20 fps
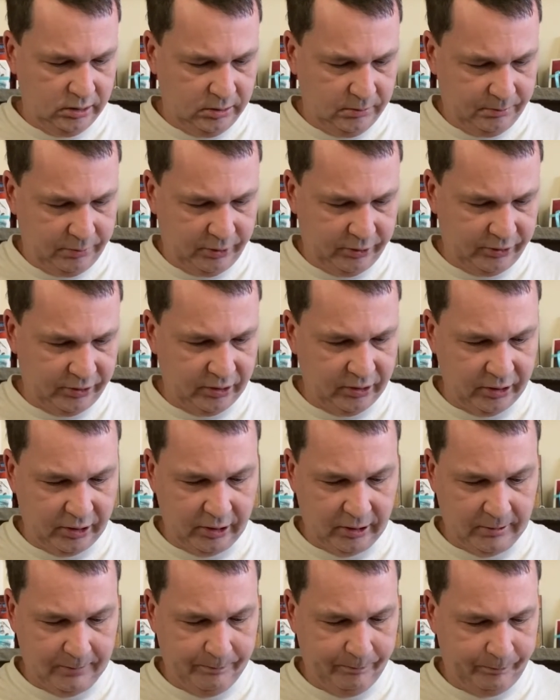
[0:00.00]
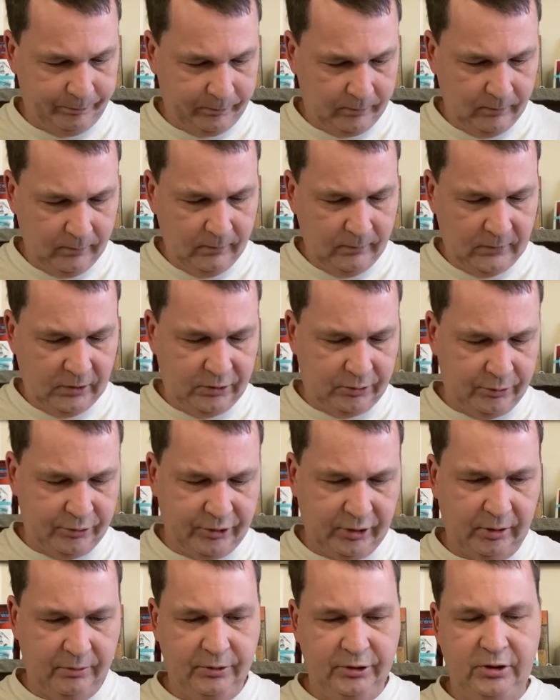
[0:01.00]
person to know. So we'll
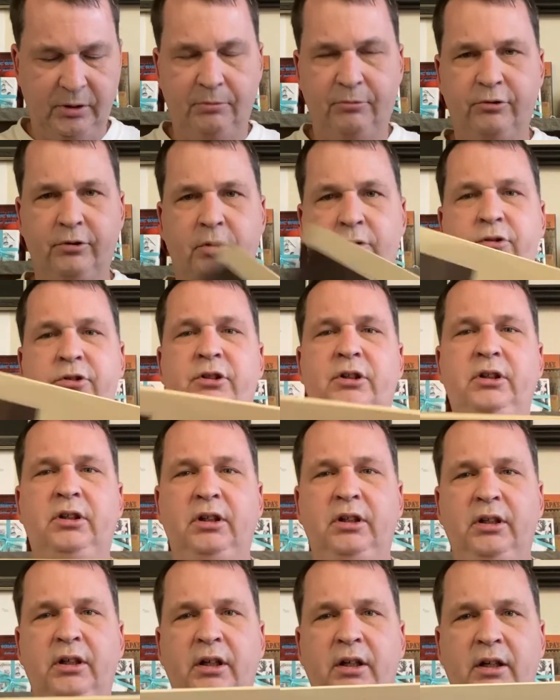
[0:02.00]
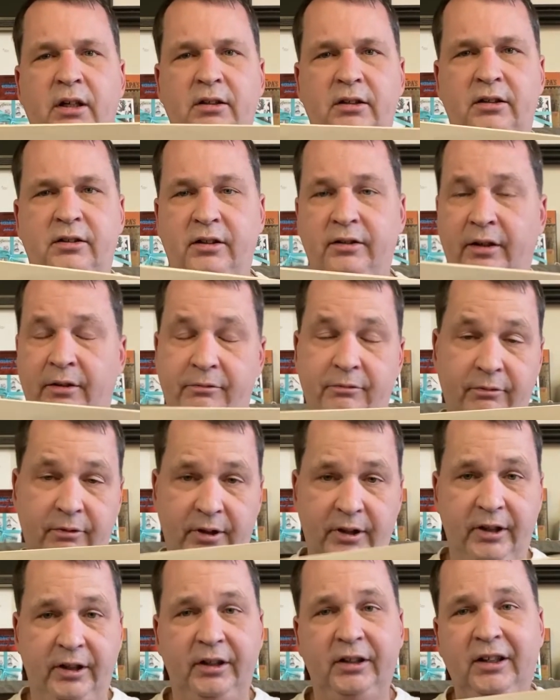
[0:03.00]
start with Jim Croce because I
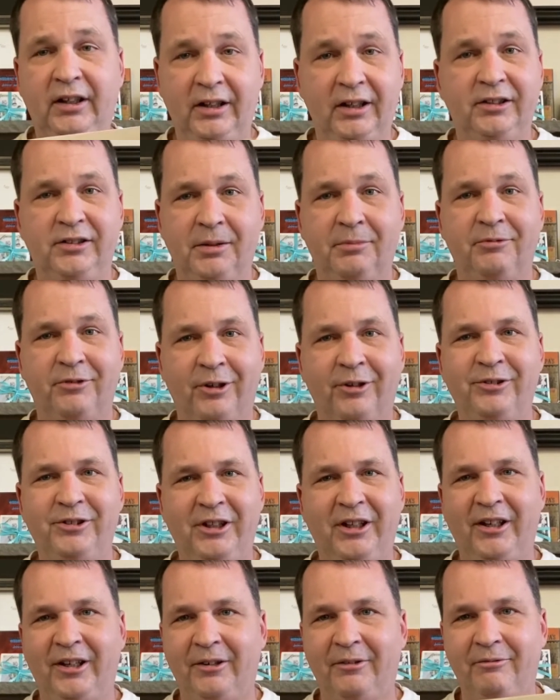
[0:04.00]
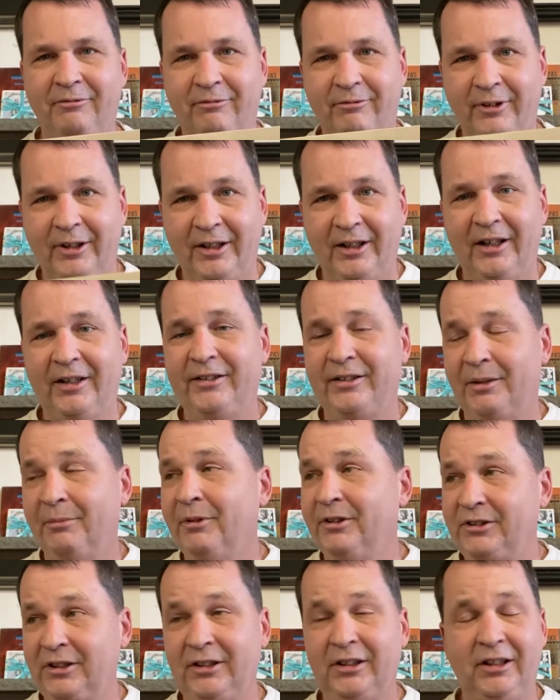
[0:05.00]
really needed Jim Croce. I didn't realize how
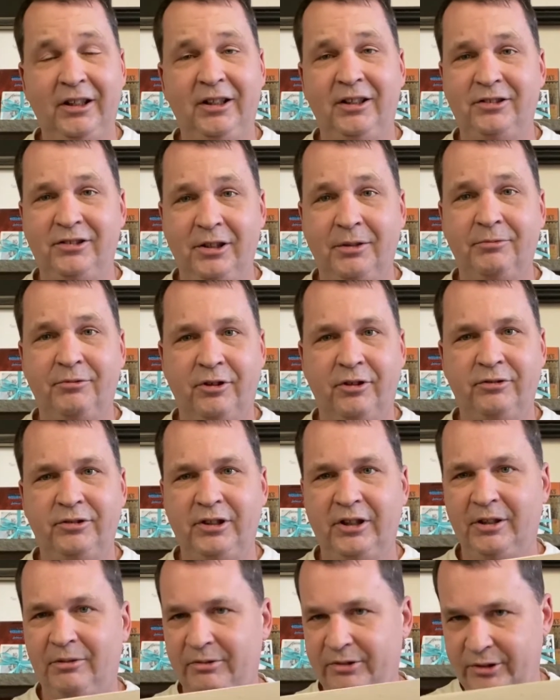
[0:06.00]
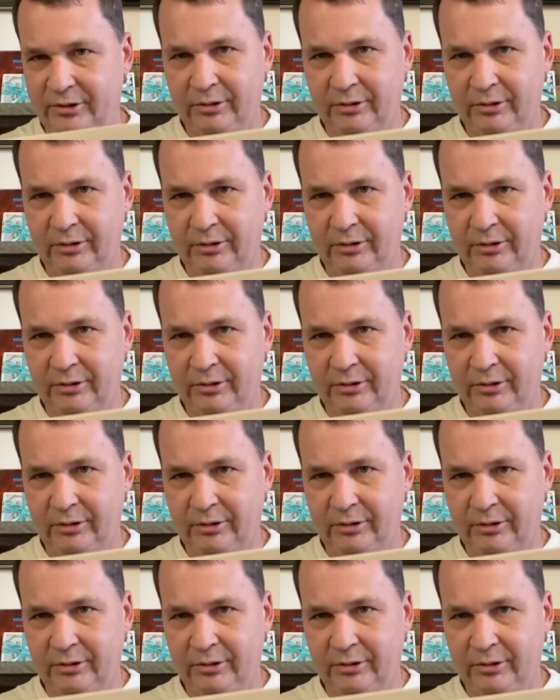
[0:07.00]
much I needed Jim Croce. I was